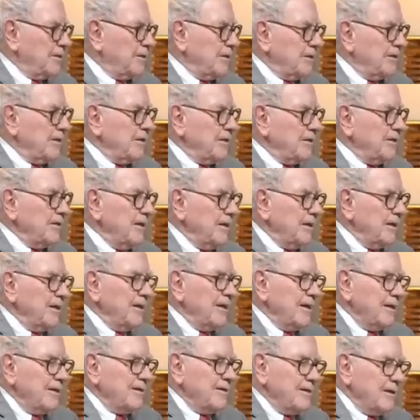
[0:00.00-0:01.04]
And
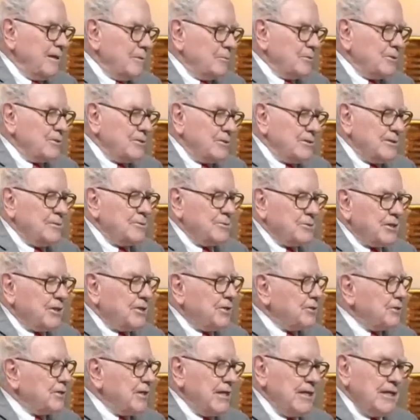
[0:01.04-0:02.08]
it was
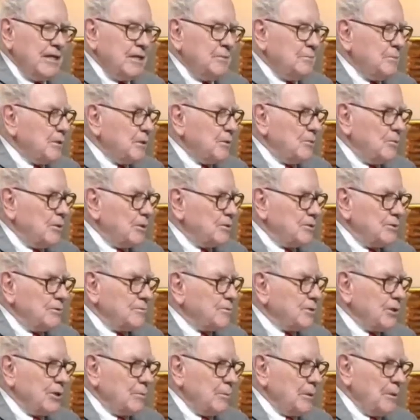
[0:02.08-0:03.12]
entertaining, but it
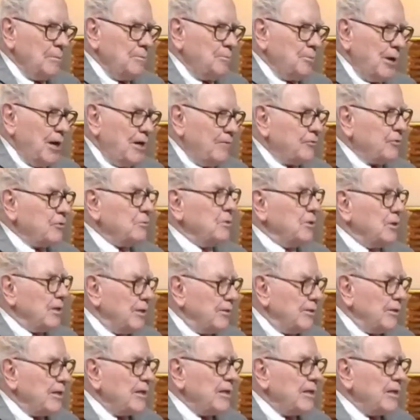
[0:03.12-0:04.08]
wasn't going to be profitable.